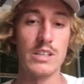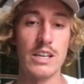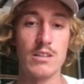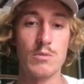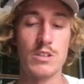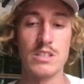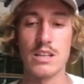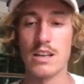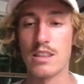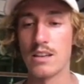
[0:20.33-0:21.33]
the other ones
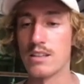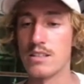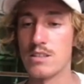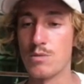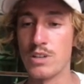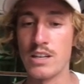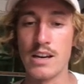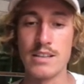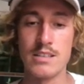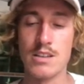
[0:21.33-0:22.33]
and I think it's a really
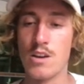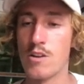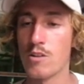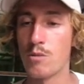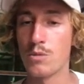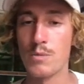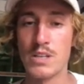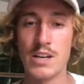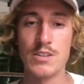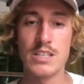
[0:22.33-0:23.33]
nice
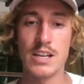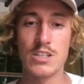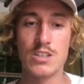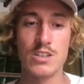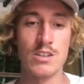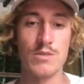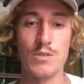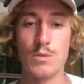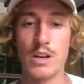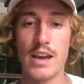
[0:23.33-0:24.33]
complementary section if
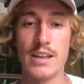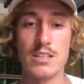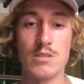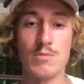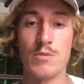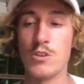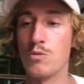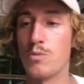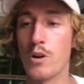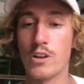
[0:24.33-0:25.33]
you want to add some
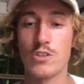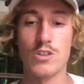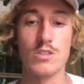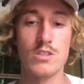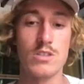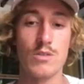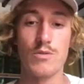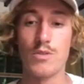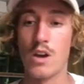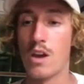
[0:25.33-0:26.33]
new product shots of
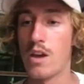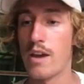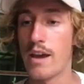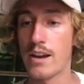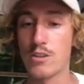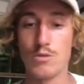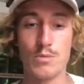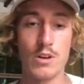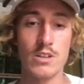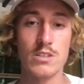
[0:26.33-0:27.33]
actual
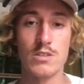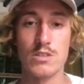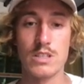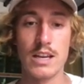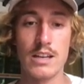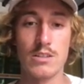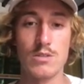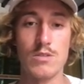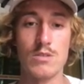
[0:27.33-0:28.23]
products you just add it to your